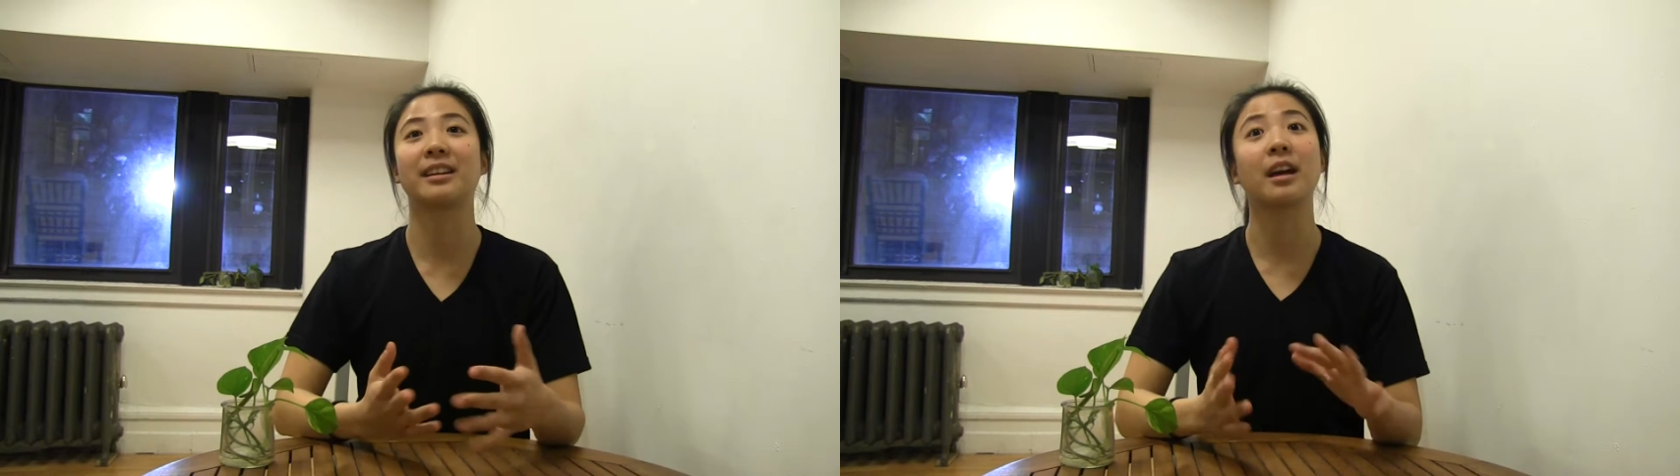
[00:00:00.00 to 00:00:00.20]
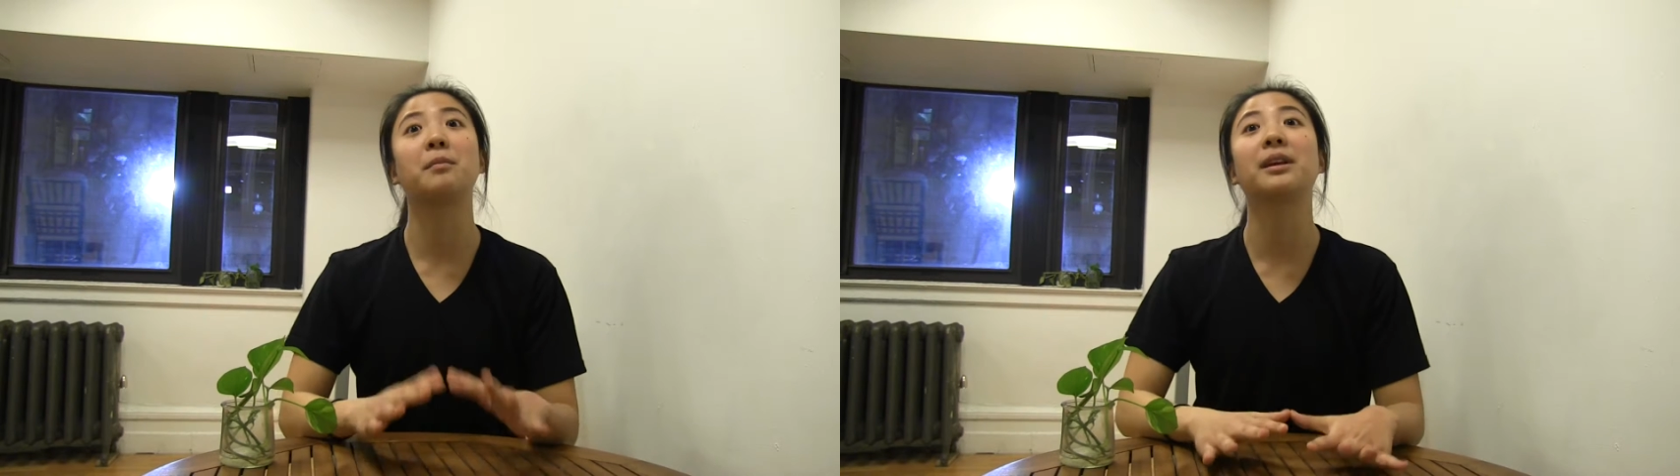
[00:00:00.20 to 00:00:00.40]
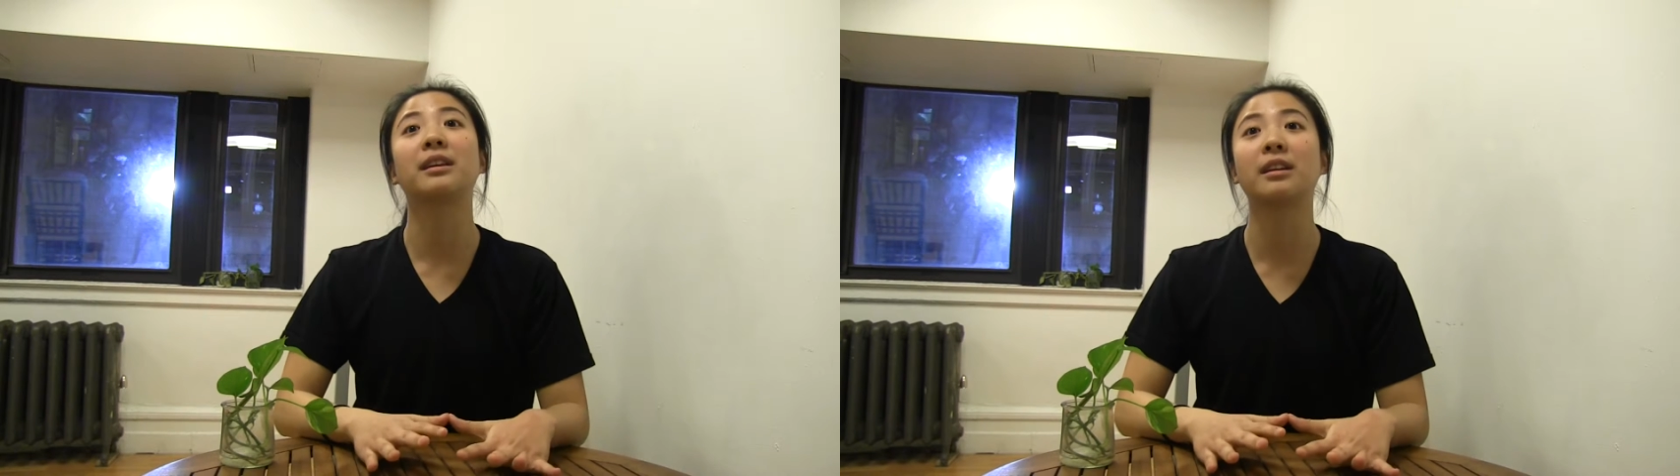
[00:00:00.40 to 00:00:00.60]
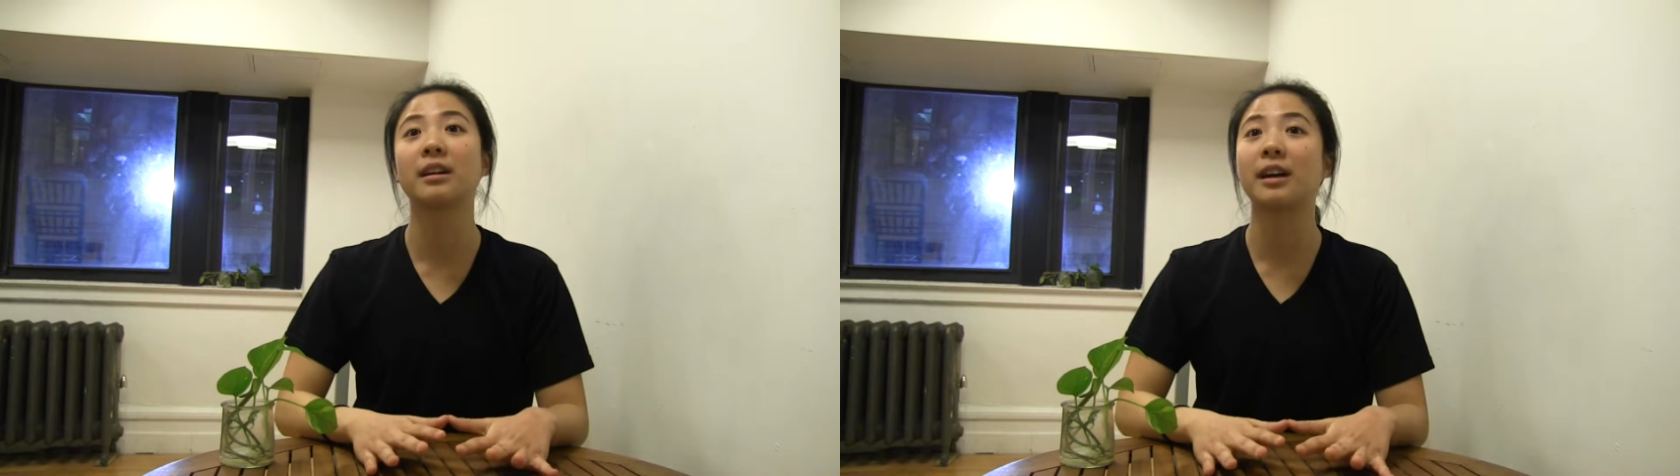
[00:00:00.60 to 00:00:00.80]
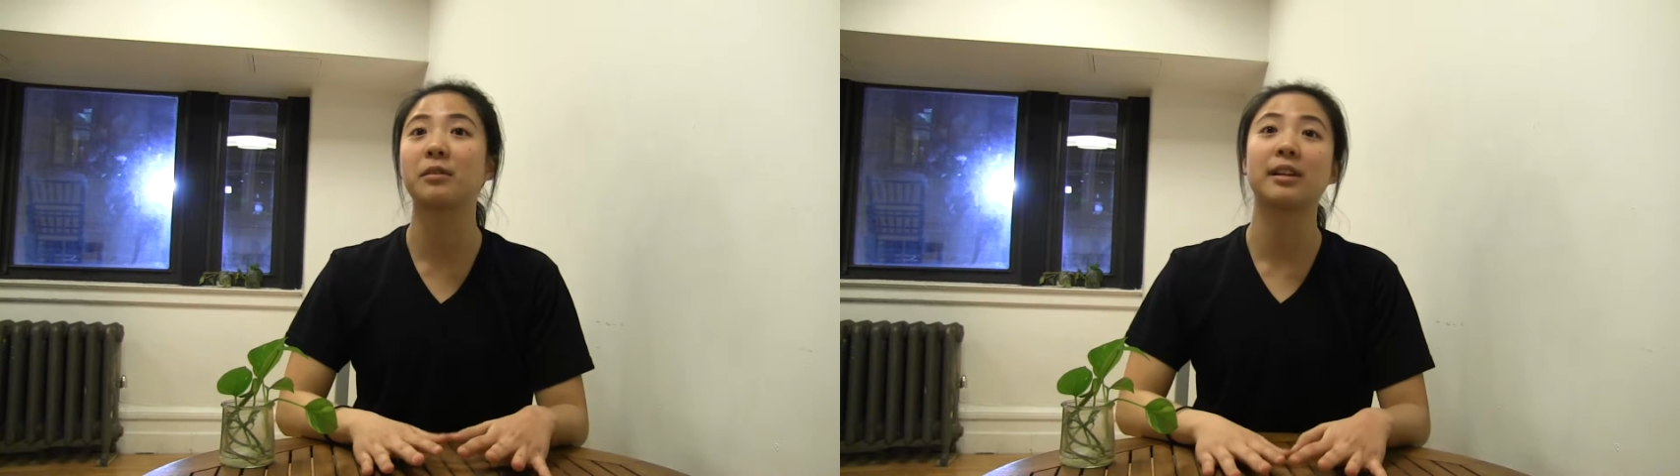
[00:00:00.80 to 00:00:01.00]
and coming
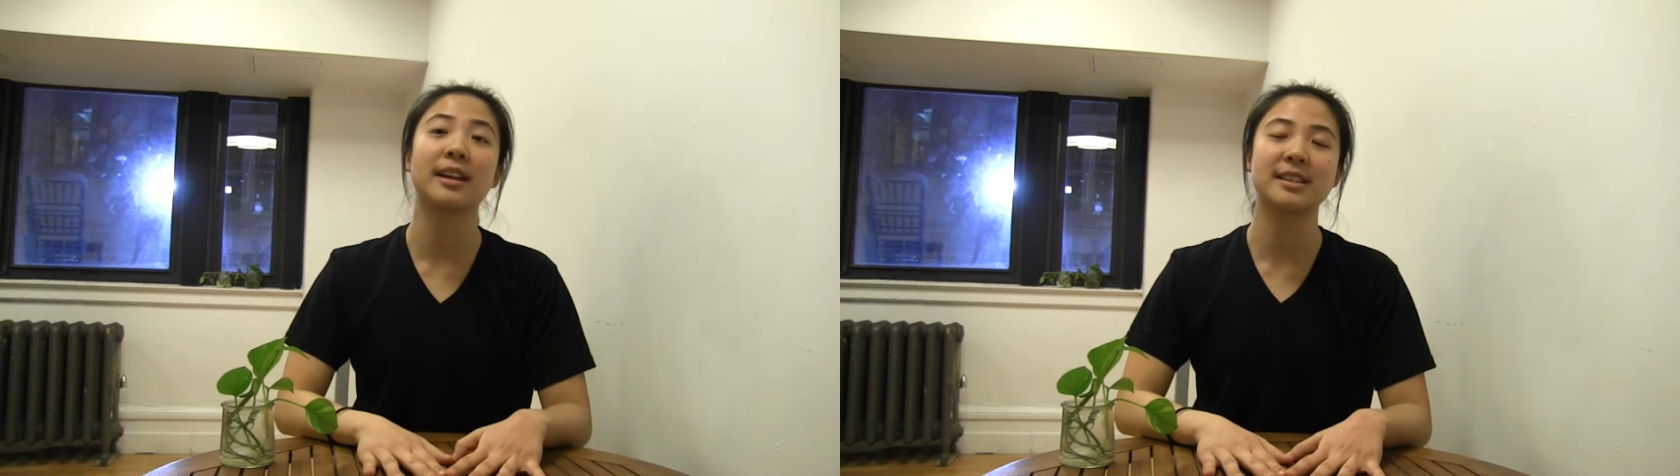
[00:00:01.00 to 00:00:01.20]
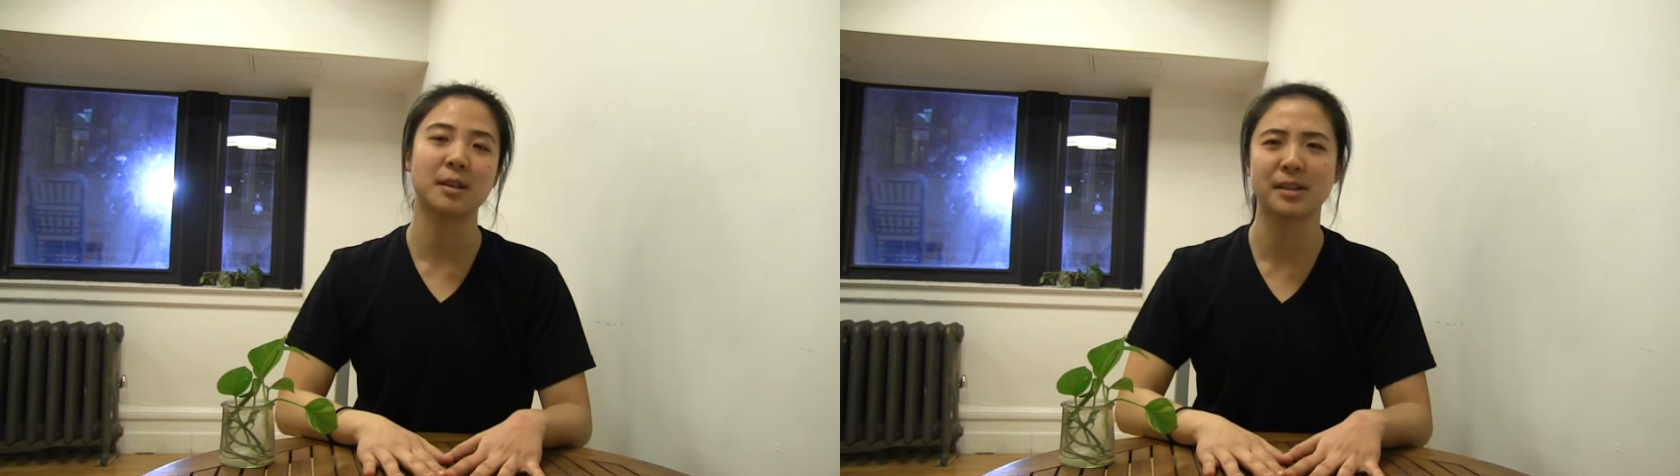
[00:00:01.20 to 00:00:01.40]
here I realized,